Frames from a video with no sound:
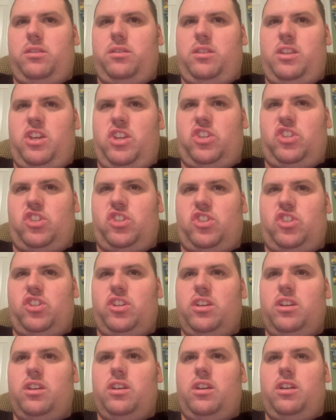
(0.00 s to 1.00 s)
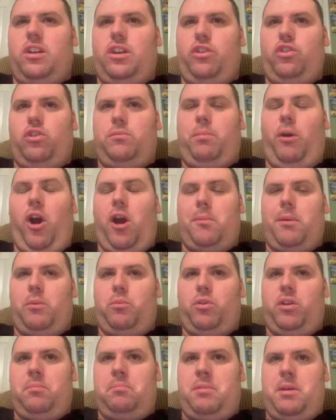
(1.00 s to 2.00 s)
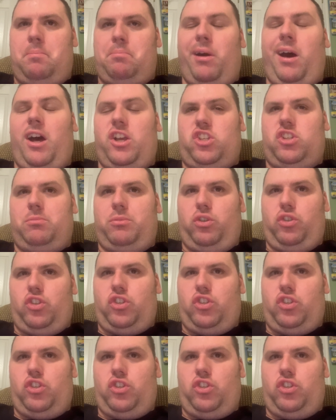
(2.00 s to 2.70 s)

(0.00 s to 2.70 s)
this new apartment wouldn't be possible.